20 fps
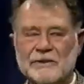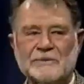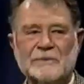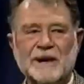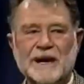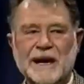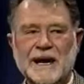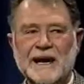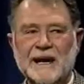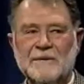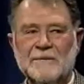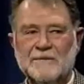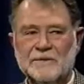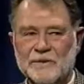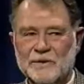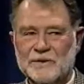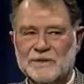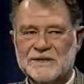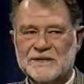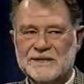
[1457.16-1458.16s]
by
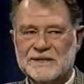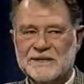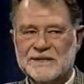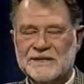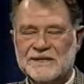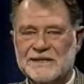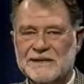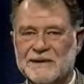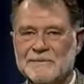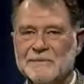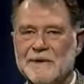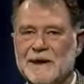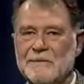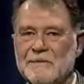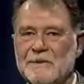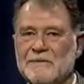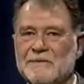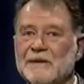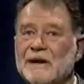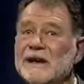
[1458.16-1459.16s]
forces that may
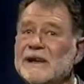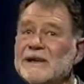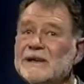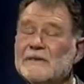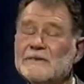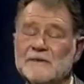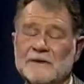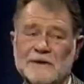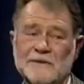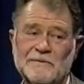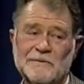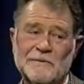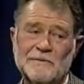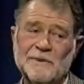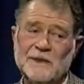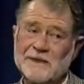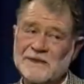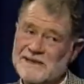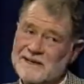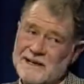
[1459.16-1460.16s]
be very different from
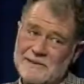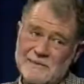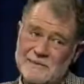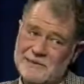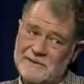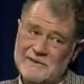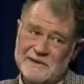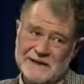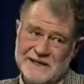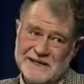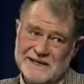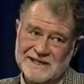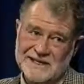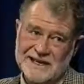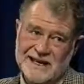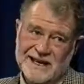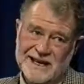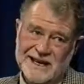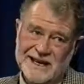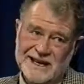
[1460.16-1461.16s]
those they profess.
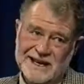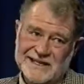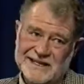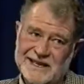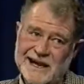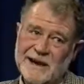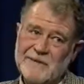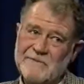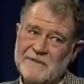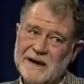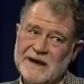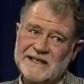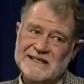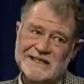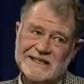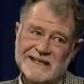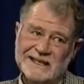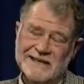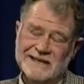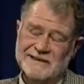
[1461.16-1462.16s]
So I'm
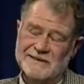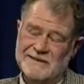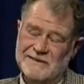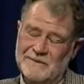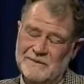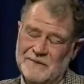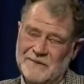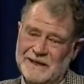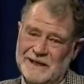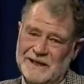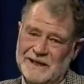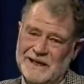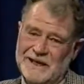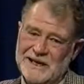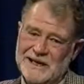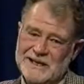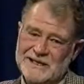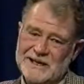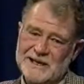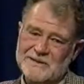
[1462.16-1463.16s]
fascinated
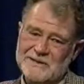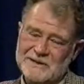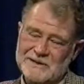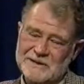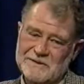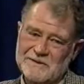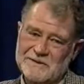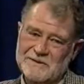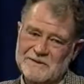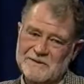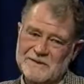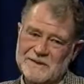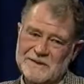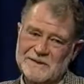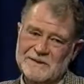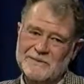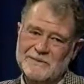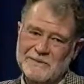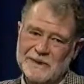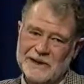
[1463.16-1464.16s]
in terms of
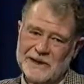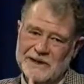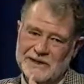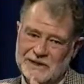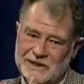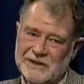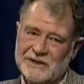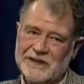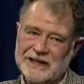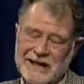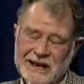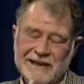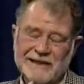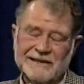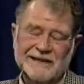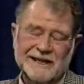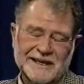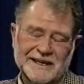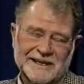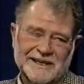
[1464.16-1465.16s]
doing
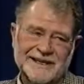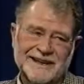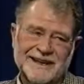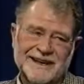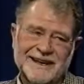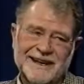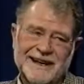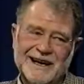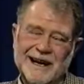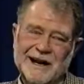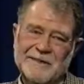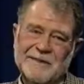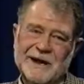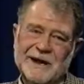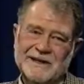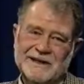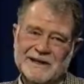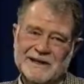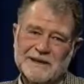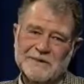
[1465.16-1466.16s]
ethics
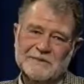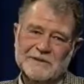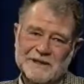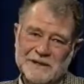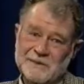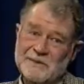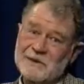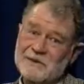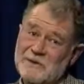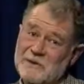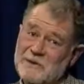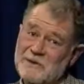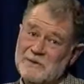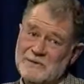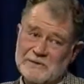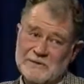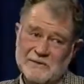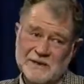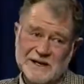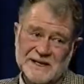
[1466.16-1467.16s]
about the difference between
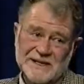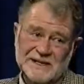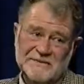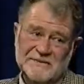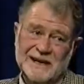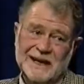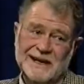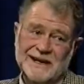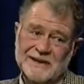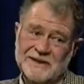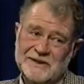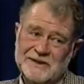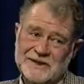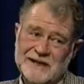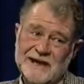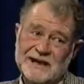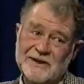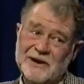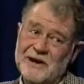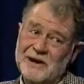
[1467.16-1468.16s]
professed values
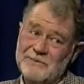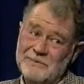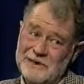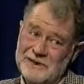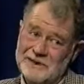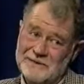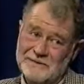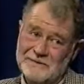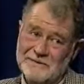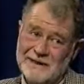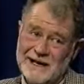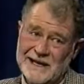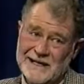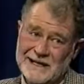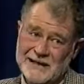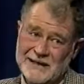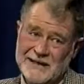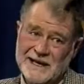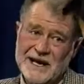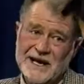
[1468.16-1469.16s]
and operative
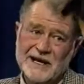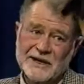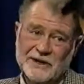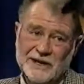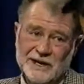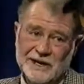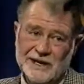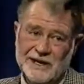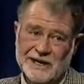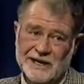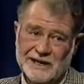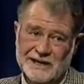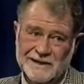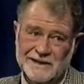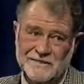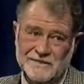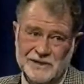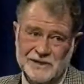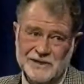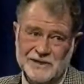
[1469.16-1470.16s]
values, not only in
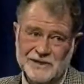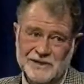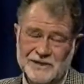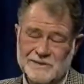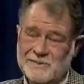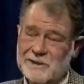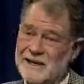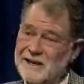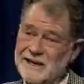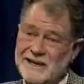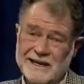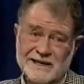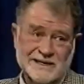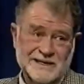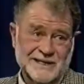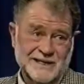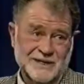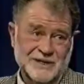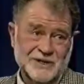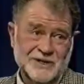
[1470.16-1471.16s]
individuals, but in
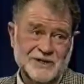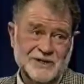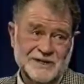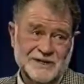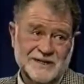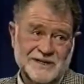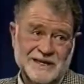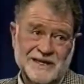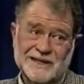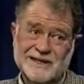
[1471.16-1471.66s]
institutions